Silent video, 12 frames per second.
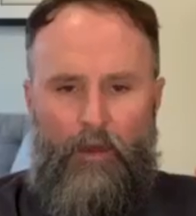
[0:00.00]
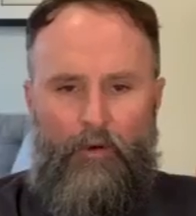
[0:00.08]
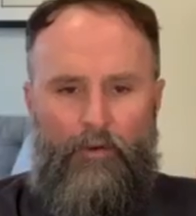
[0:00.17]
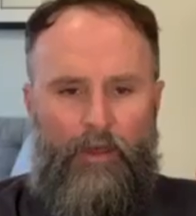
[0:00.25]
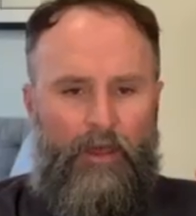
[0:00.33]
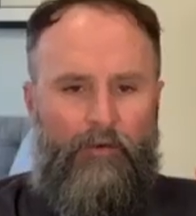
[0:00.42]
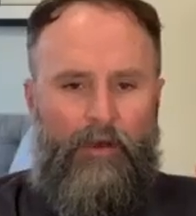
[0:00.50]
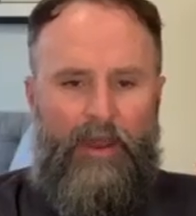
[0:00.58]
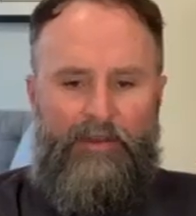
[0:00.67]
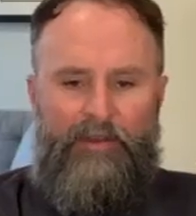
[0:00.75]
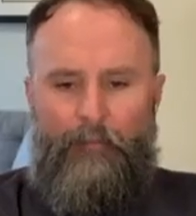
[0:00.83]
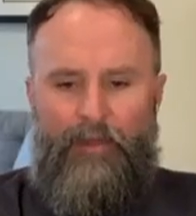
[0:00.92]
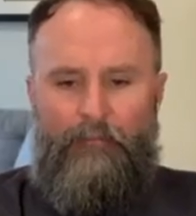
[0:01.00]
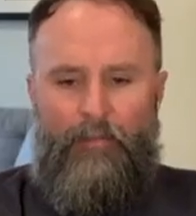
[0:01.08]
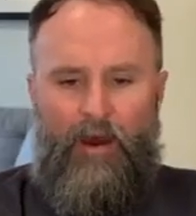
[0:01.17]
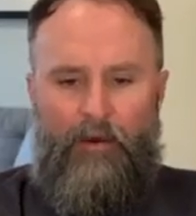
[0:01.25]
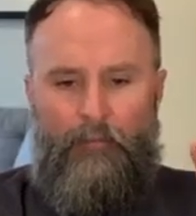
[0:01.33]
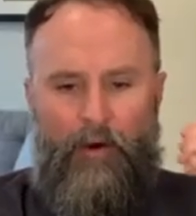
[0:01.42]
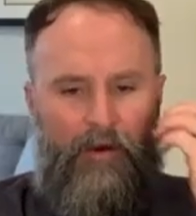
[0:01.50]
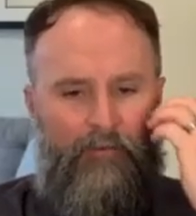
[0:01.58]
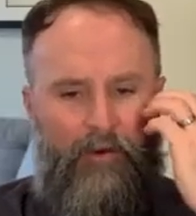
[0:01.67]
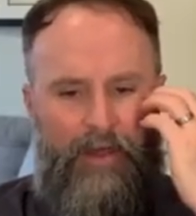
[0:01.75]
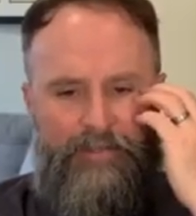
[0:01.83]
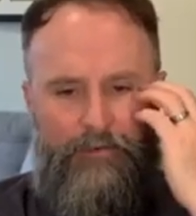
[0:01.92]
Okay, great. Mar- Marvel
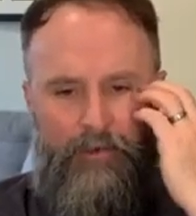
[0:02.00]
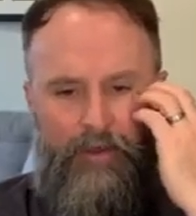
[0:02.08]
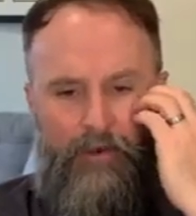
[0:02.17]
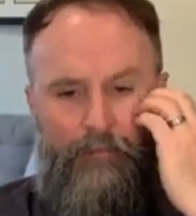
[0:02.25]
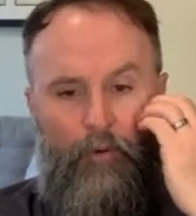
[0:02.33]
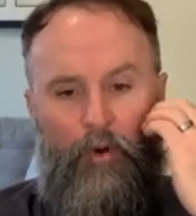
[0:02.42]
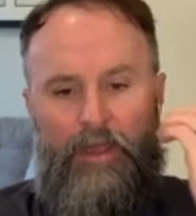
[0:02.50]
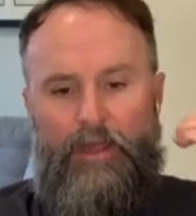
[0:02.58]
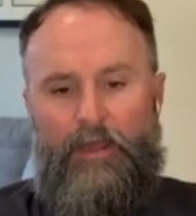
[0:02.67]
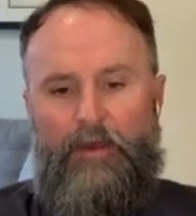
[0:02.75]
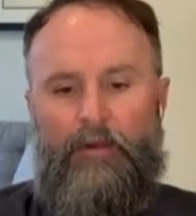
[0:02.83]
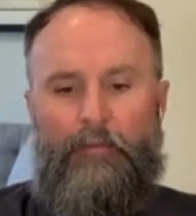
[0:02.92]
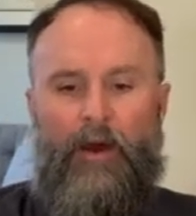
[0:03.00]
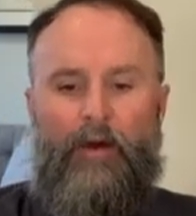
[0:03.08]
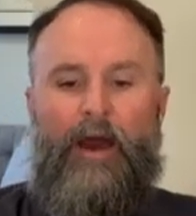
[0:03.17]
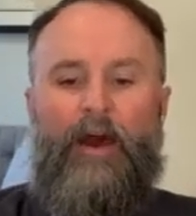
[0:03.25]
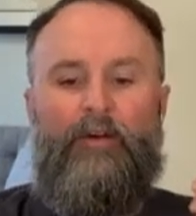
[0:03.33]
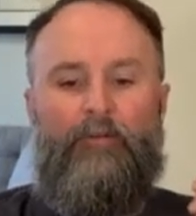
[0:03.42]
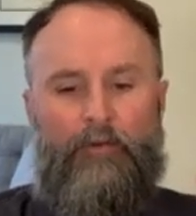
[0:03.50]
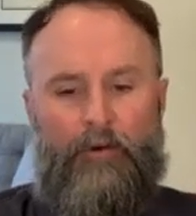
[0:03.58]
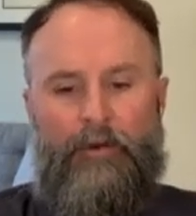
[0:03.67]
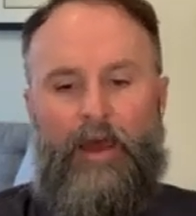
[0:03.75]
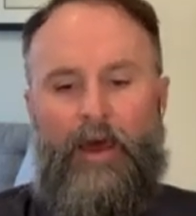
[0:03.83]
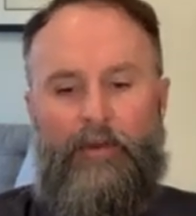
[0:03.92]
has a really good point here about how to learn
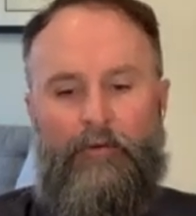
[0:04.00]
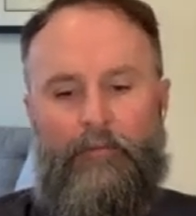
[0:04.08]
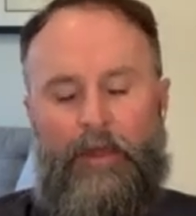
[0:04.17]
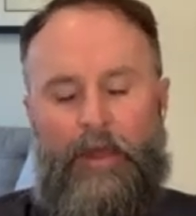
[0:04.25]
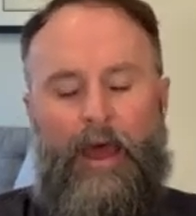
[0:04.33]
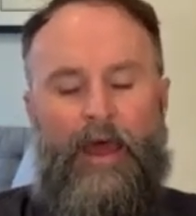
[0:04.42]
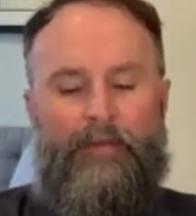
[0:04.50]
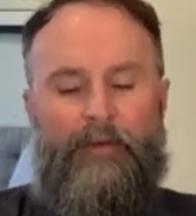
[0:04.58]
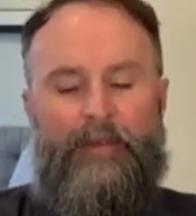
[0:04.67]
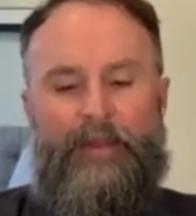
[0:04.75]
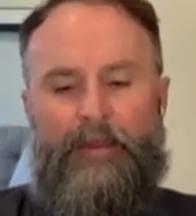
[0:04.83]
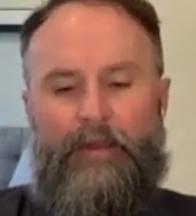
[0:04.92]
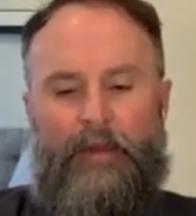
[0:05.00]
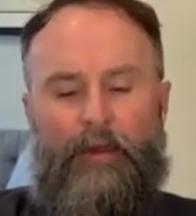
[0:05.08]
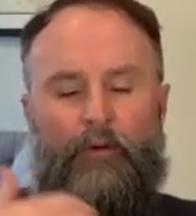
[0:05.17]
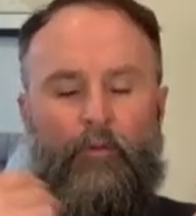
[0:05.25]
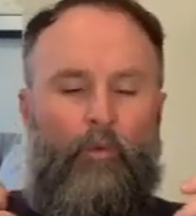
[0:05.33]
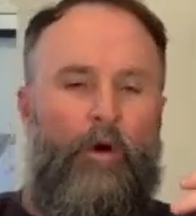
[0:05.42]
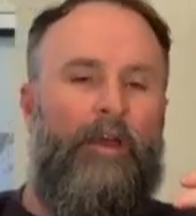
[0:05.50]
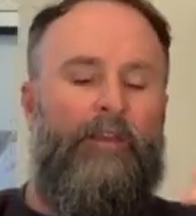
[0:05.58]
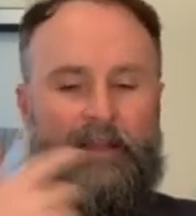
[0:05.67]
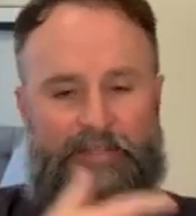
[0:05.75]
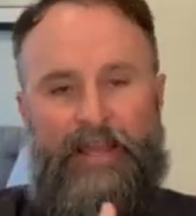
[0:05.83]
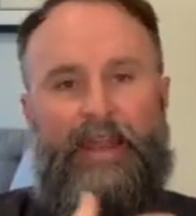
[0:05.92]
how to, I think, one, like
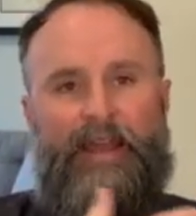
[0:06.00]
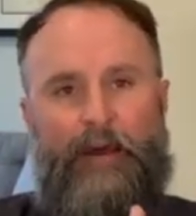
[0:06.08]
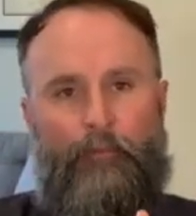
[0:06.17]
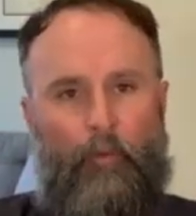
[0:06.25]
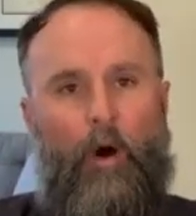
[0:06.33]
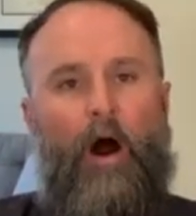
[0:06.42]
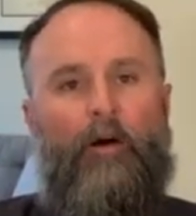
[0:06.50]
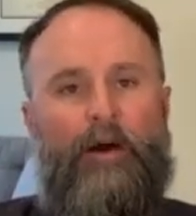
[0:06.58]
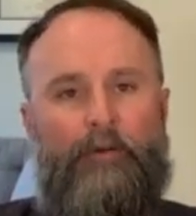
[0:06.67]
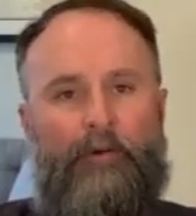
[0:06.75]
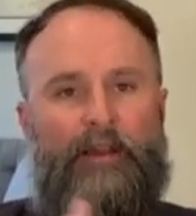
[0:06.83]
setting up wallet, right?